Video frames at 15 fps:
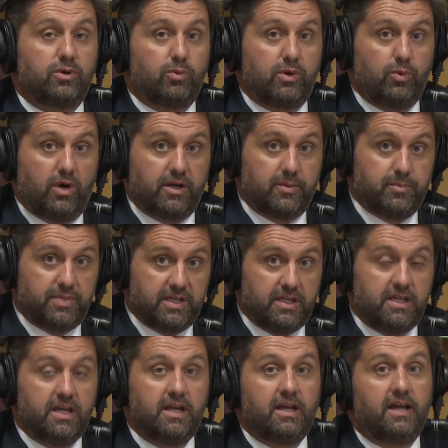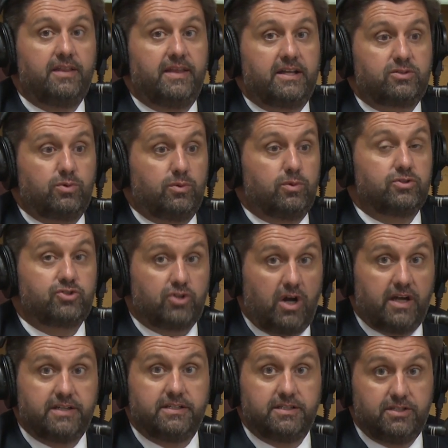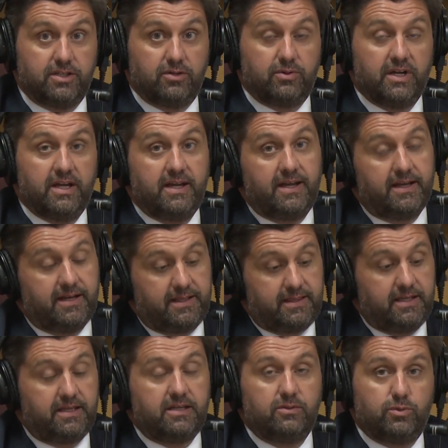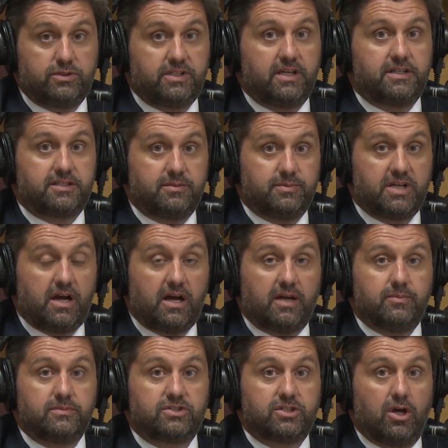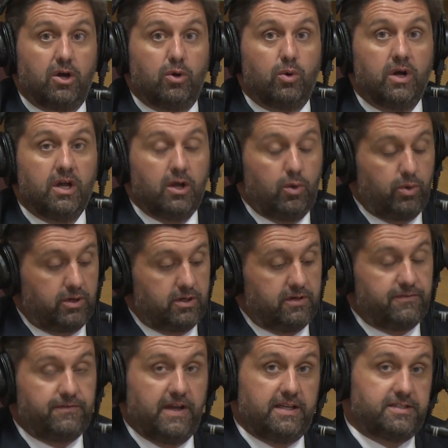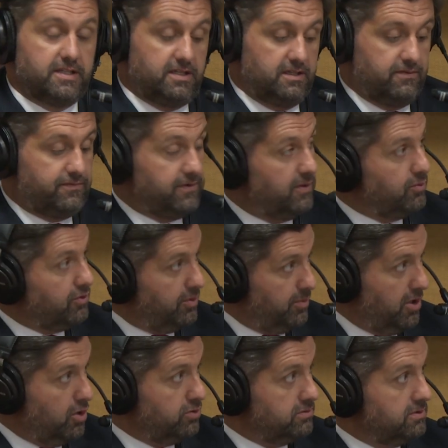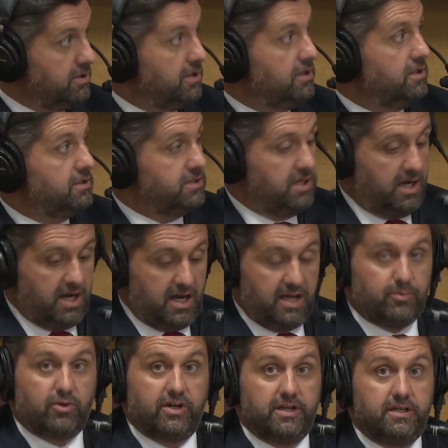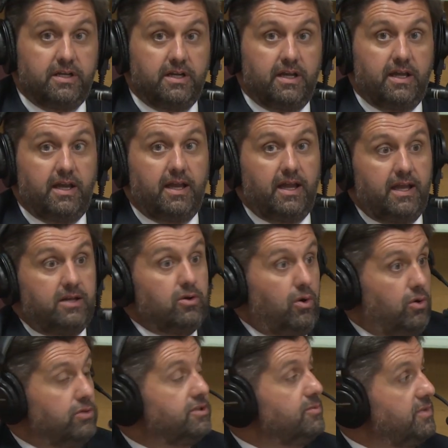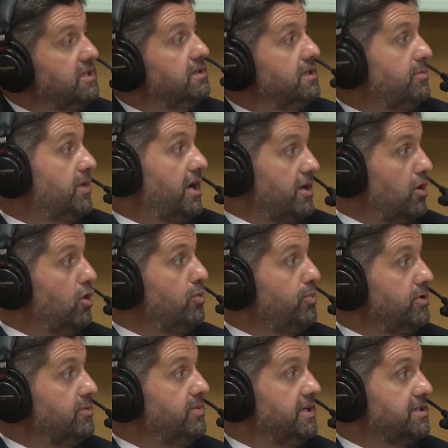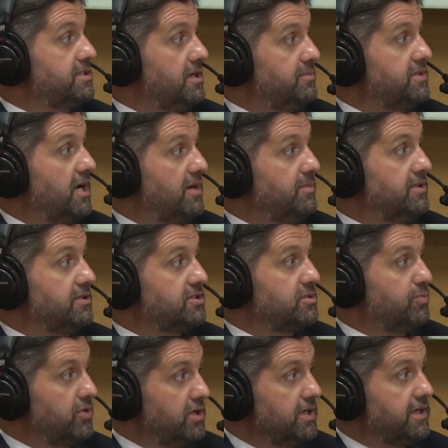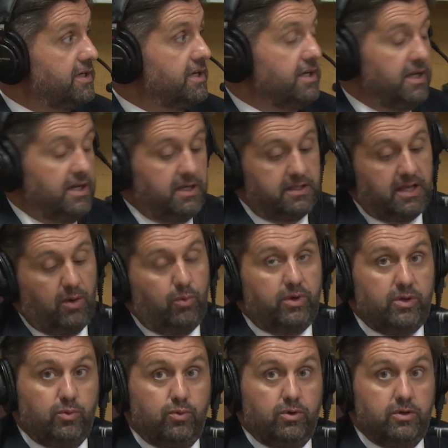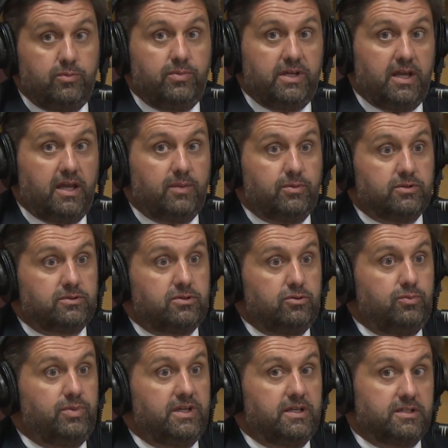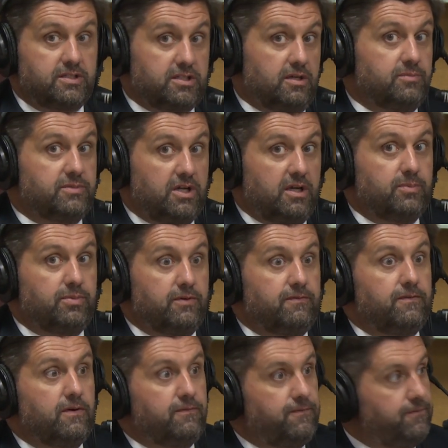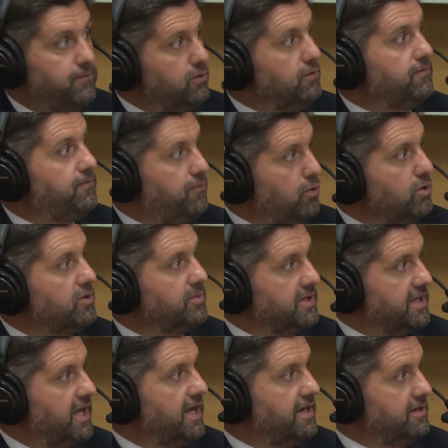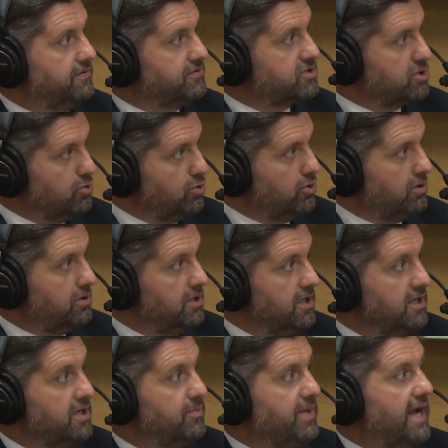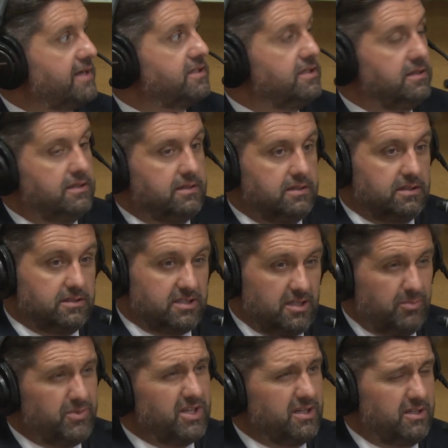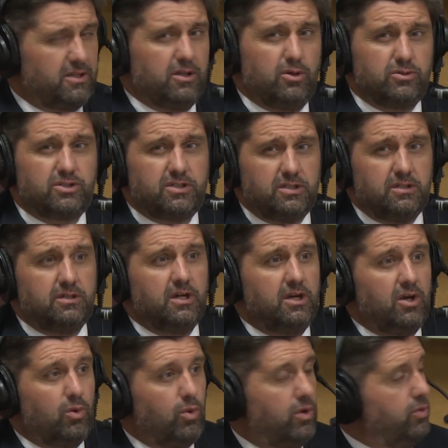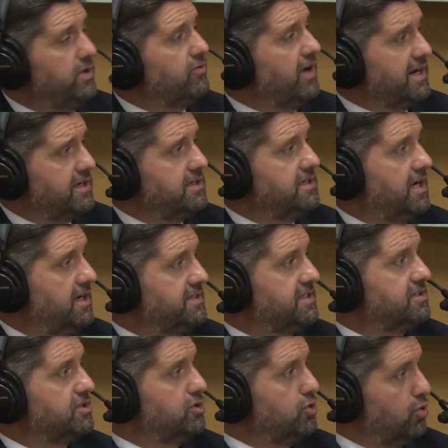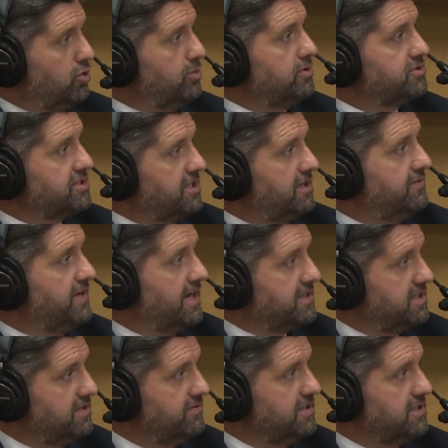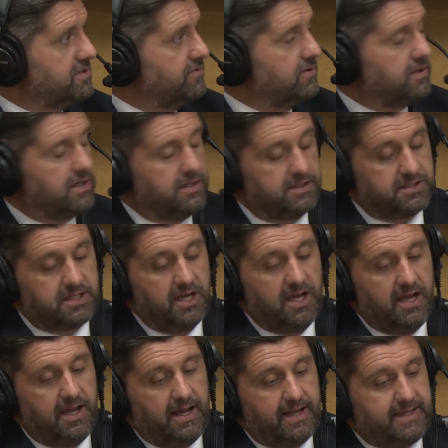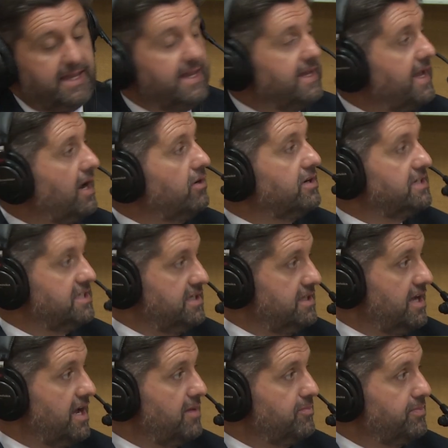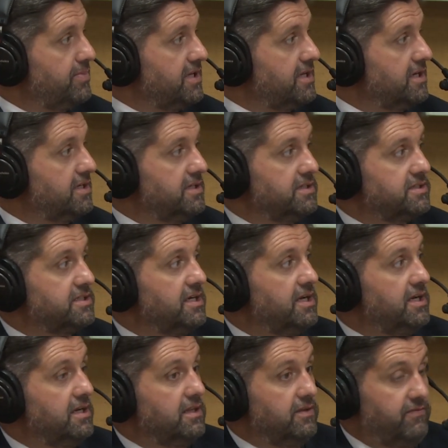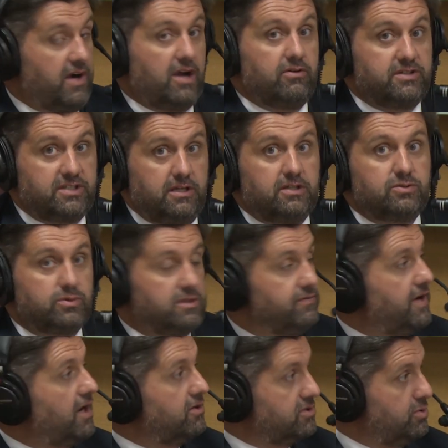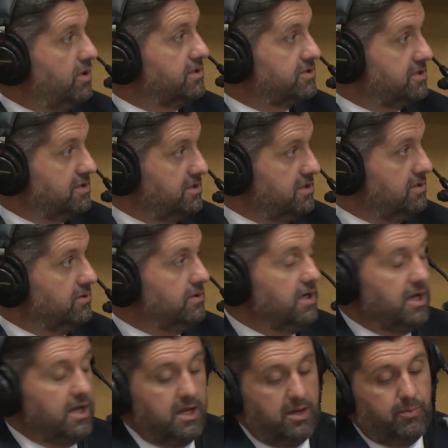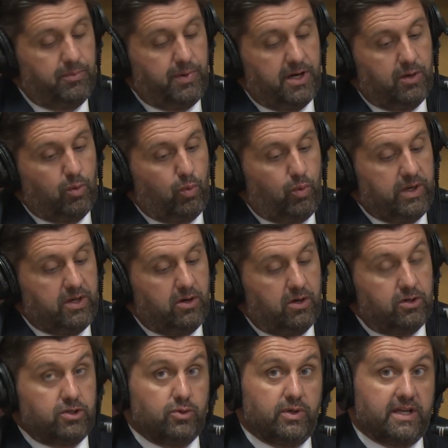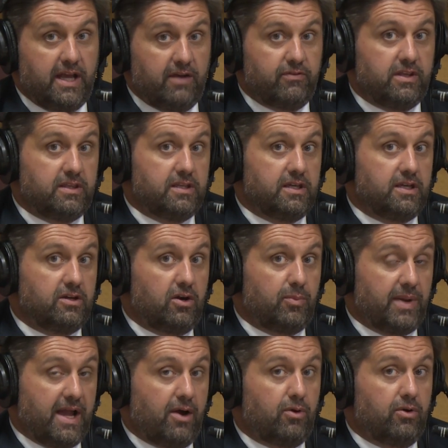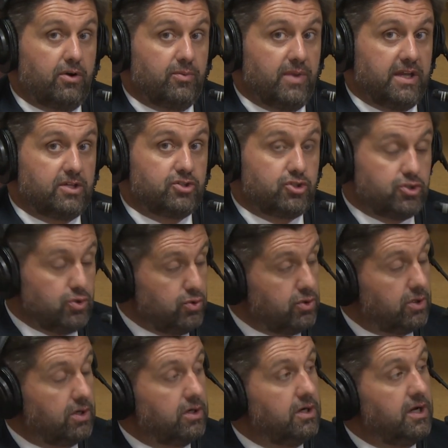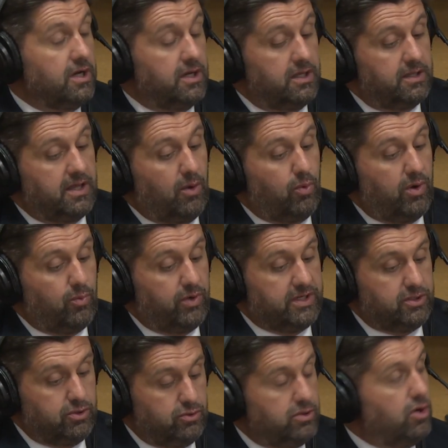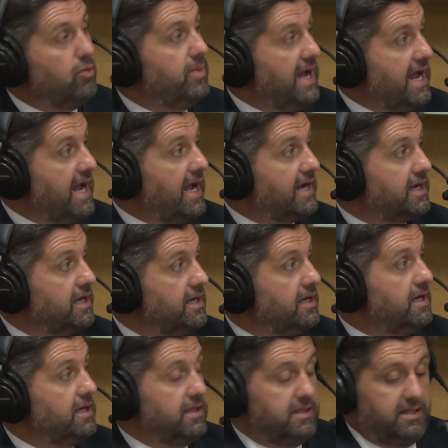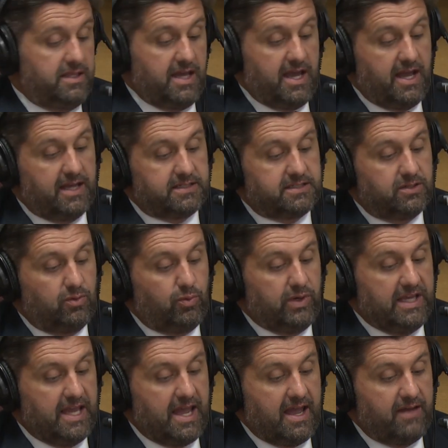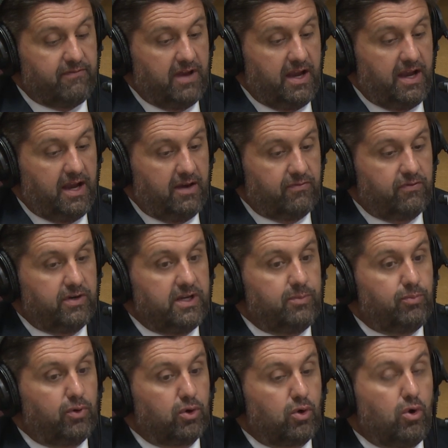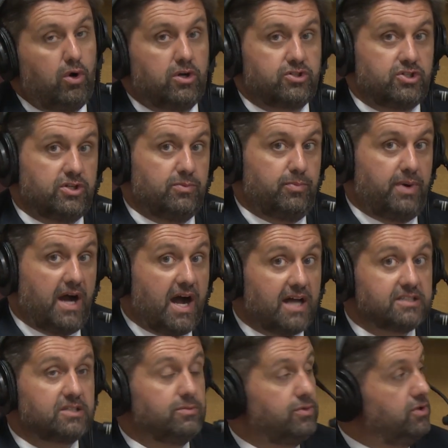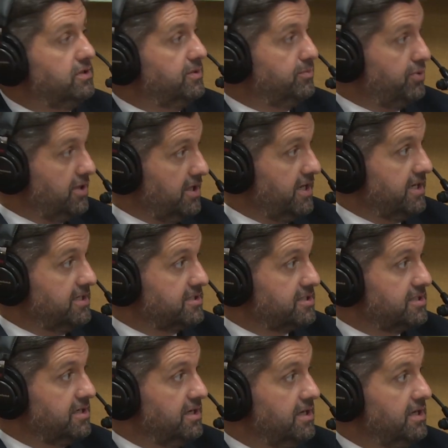where we want to be, and that's what we're trying to do. And I think it will take some time. So we're going to phase it in from remote to hybrid. And ultimately, my hope would be sometime in the spring that we would be able to be in some type of full form again of school, back to something close to what we recognize as a normal set of activities for kids. I can't guarantee that because the virus does what the virus wants to do. But we are doing everything in our power to make sure that when we do go back, that we have every precaution possible in place